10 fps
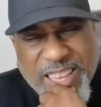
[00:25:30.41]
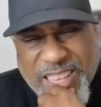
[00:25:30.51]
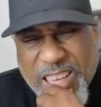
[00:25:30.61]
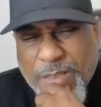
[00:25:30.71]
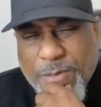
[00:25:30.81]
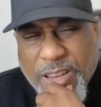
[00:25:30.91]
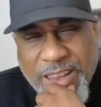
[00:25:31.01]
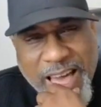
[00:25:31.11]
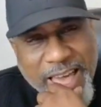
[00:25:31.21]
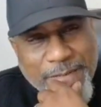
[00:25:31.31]
Give
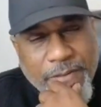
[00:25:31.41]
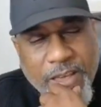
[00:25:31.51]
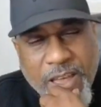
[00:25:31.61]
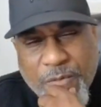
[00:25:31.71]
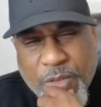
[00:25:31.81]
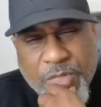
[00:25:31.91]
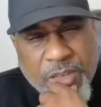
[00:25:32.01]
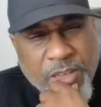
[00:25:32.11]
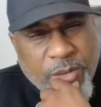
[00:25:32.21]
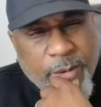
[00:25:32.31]
life
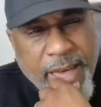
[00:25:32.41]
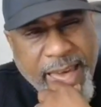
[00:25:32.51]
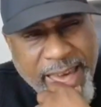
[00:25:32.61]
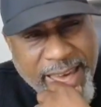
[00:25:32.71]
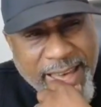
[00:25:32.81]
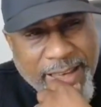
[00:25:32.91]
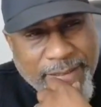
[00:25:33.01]
everything you have.